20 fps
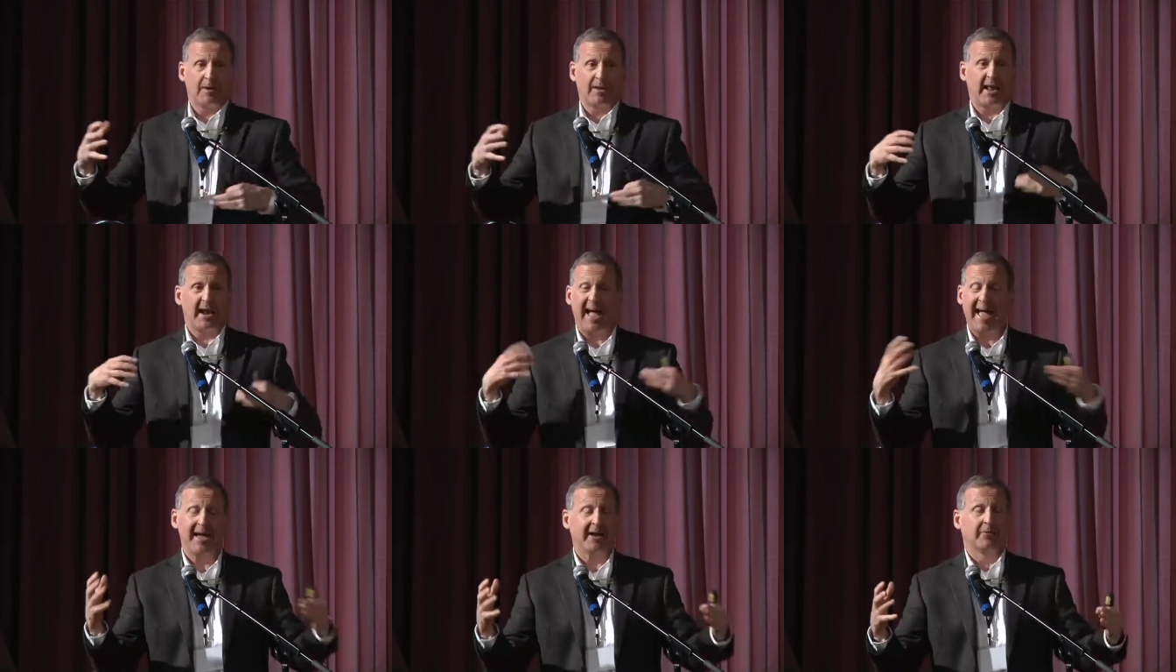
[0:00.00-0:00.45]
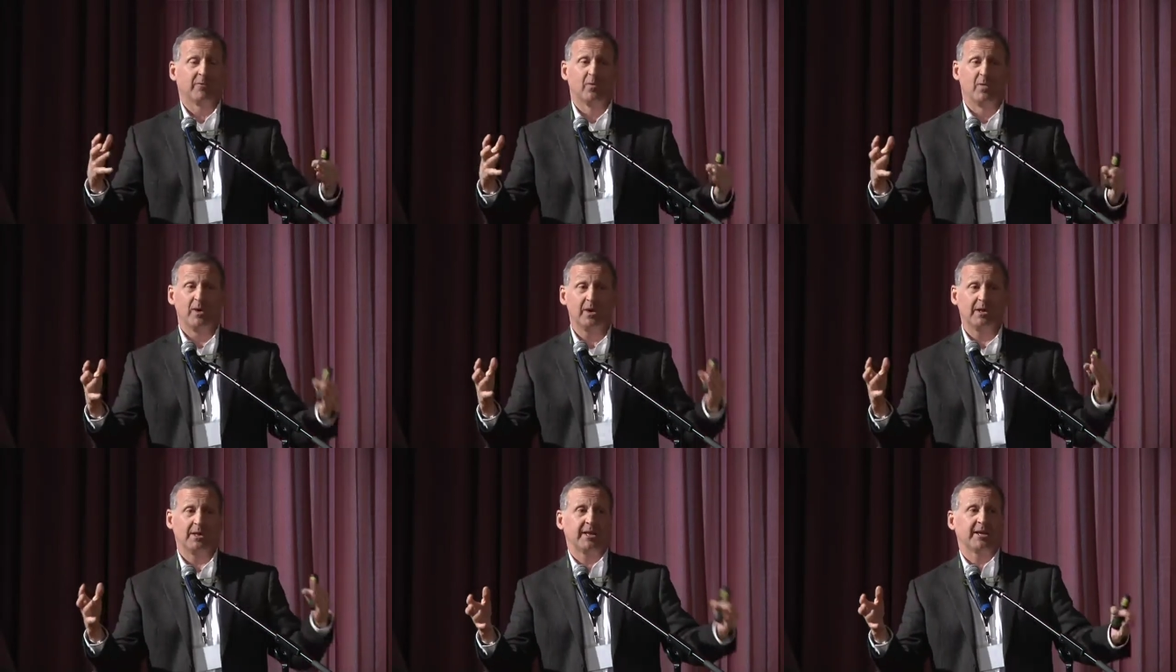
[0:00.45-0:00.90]
And I had
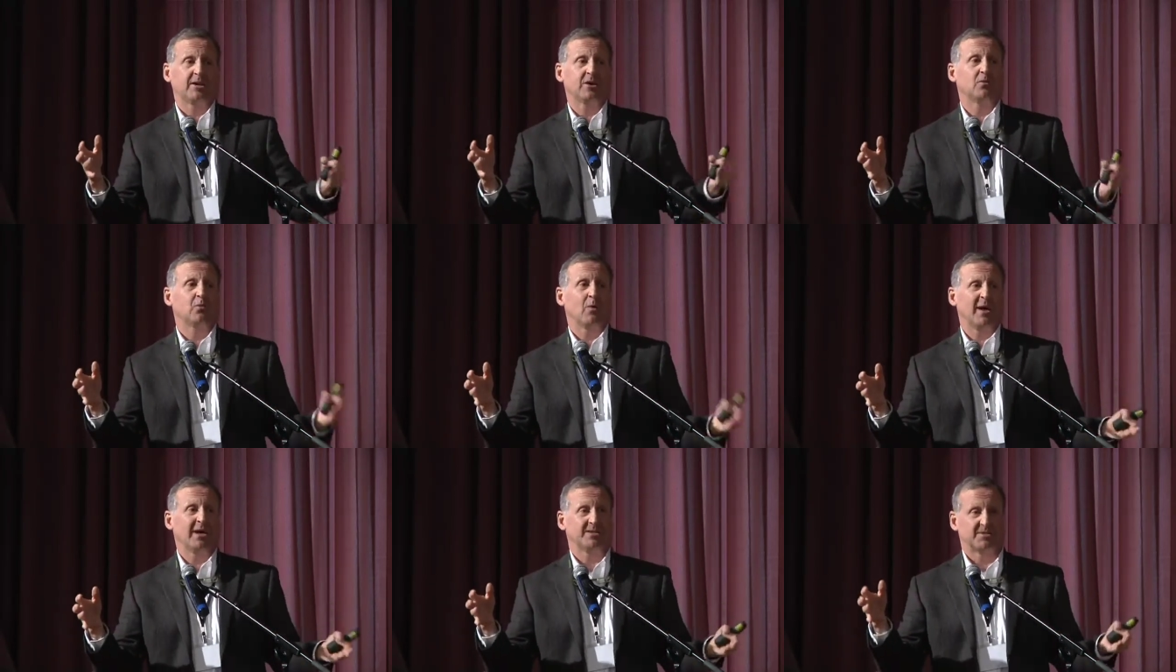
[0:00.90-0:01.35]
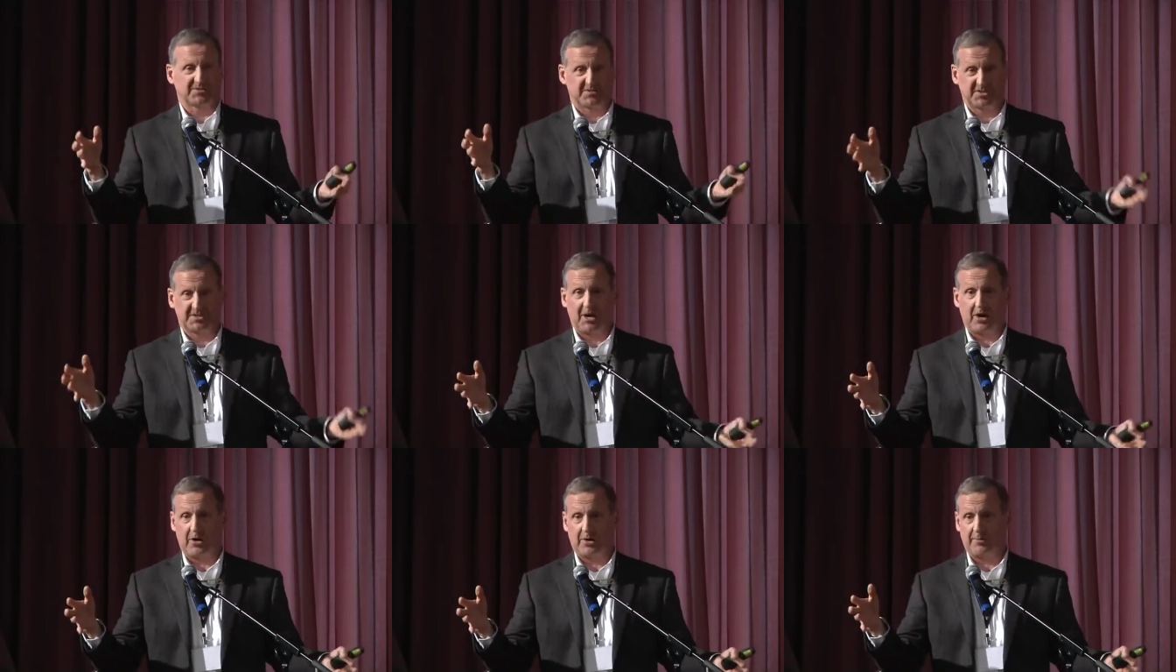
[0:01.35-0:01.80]
really good ways of
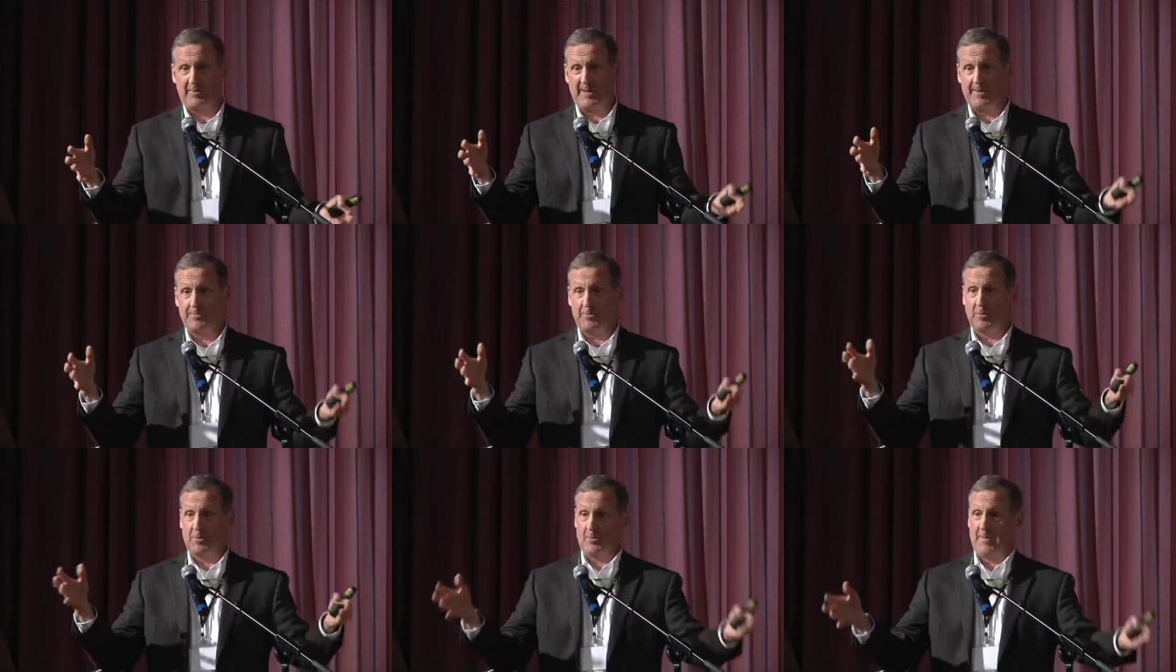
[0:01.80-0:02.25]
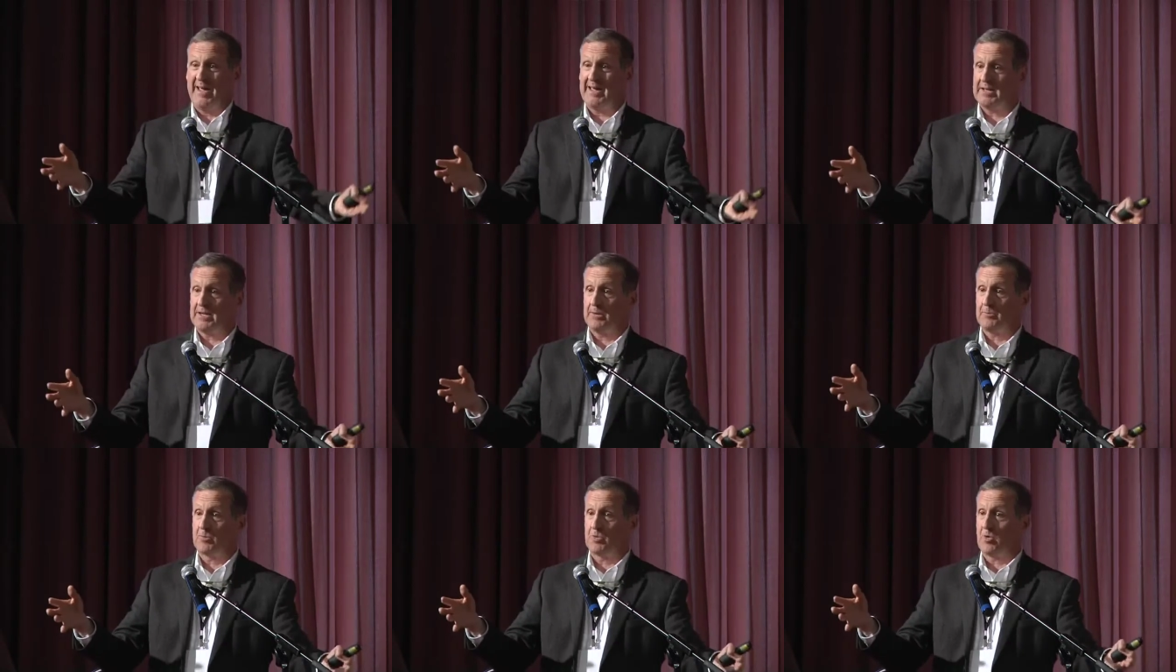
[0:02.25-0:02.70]
scaring people or
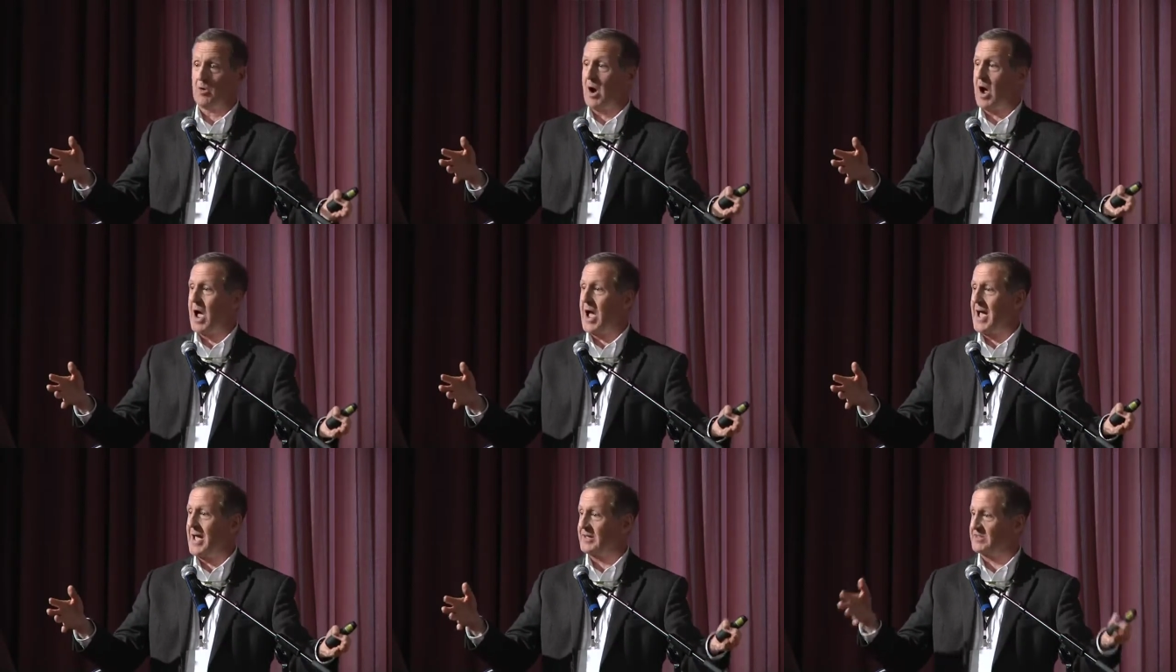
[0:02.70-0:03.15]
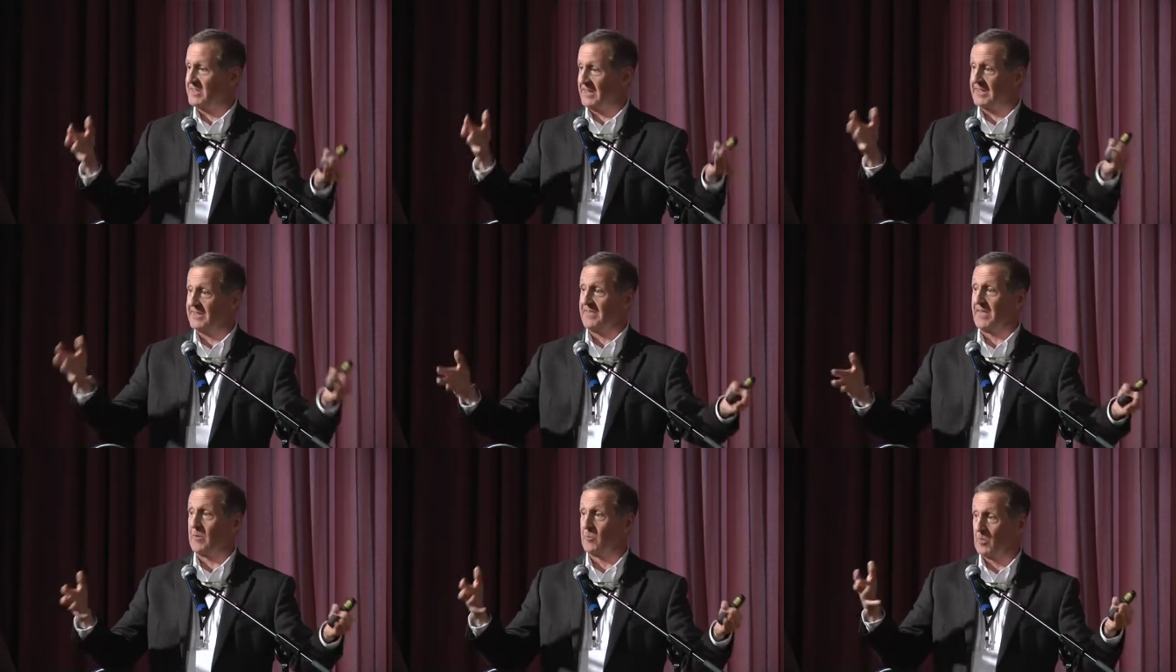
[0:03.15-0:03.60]
making them cry,
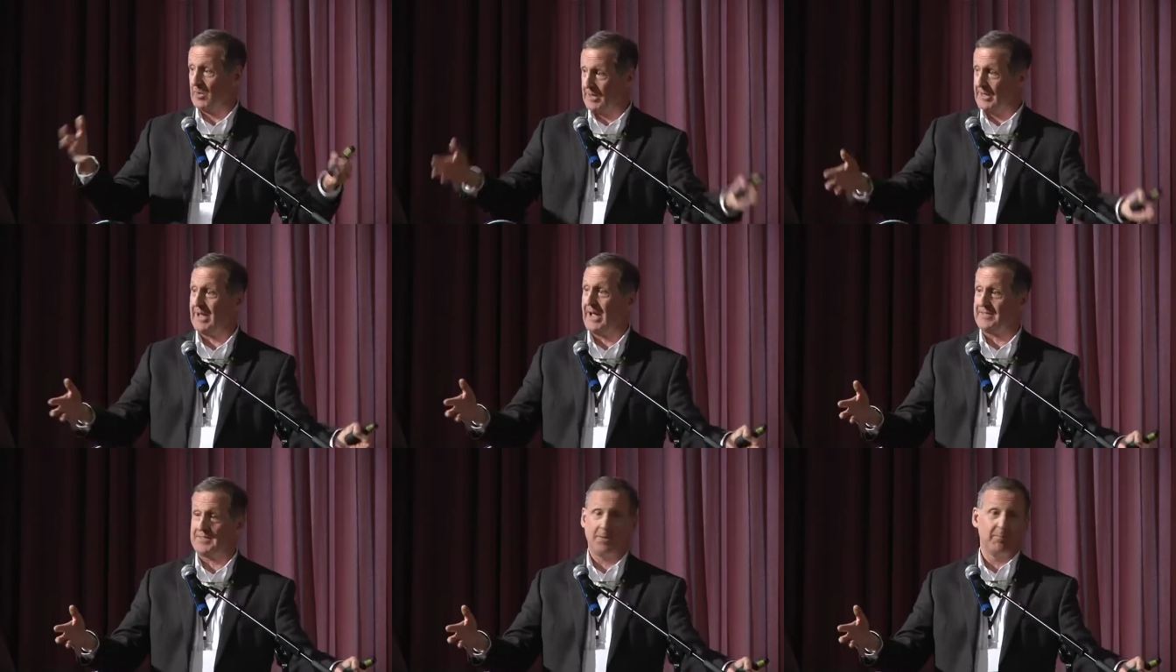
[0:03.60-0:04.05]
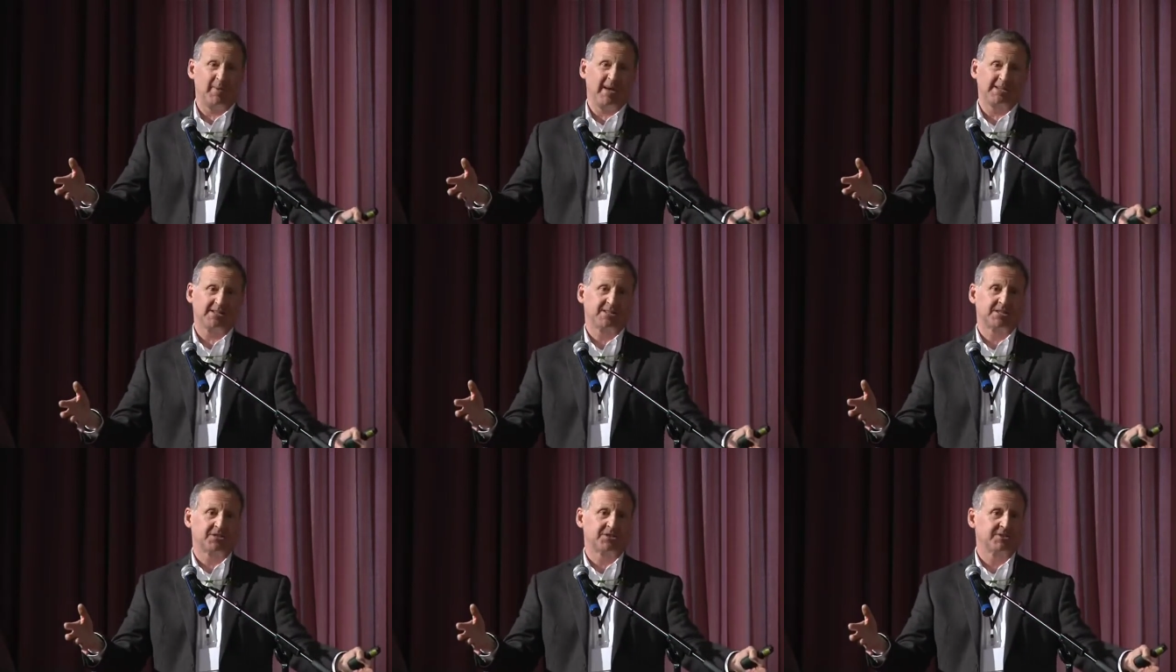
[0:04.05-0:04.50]
thinking they really got the
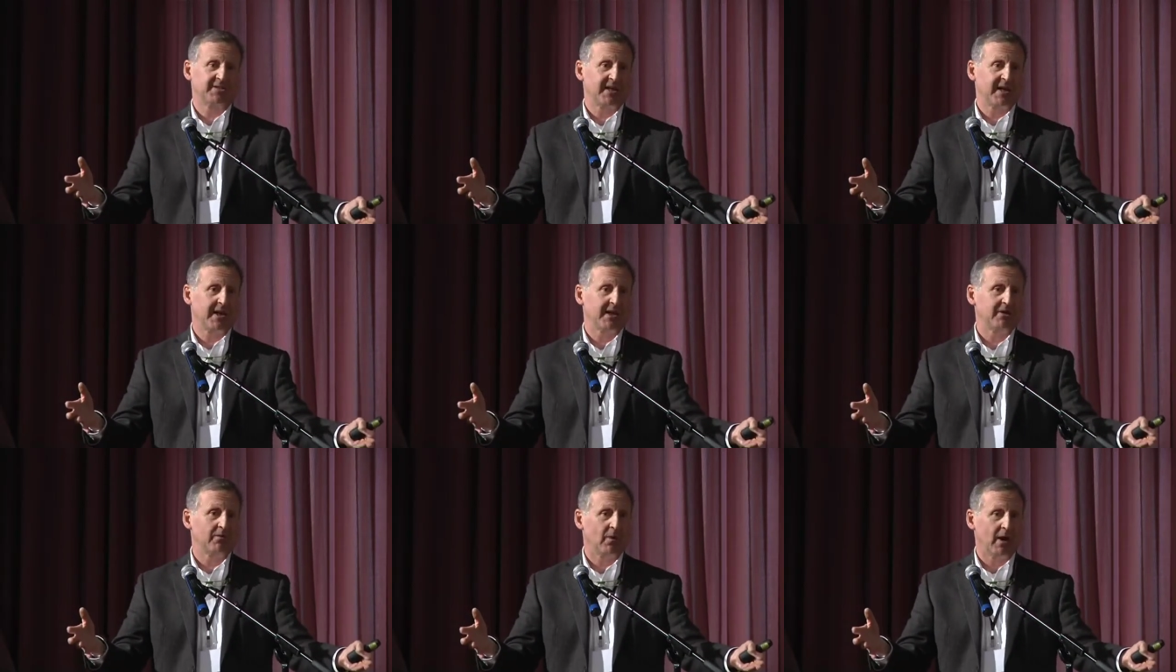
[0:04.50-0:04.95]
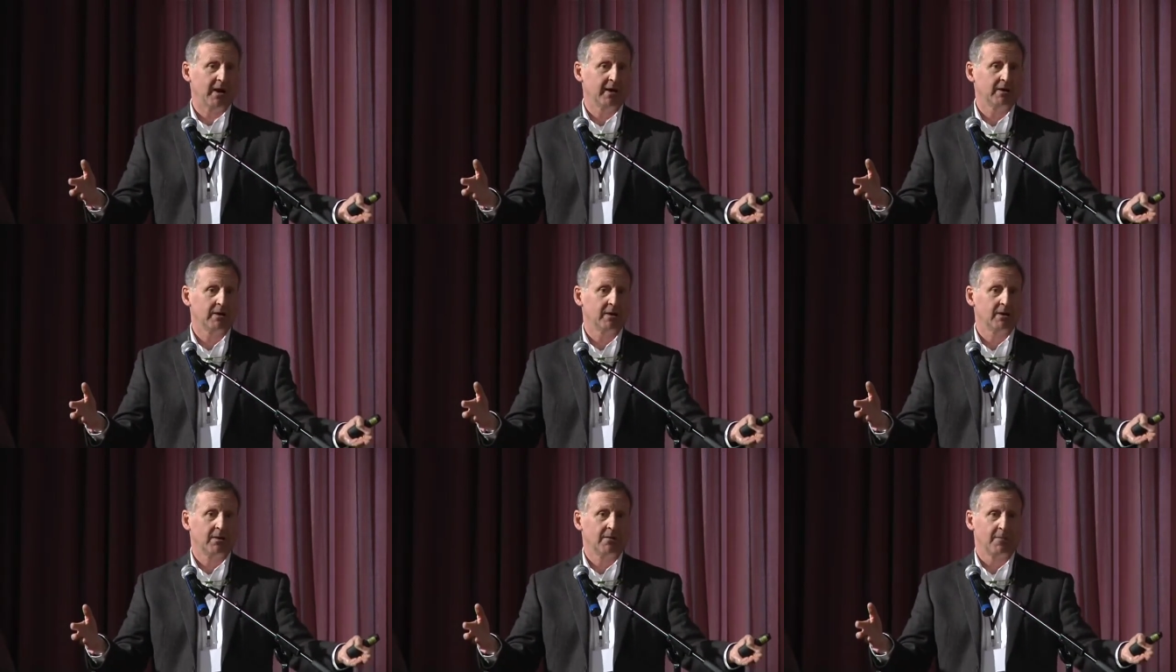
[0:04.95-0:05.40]
message then, right?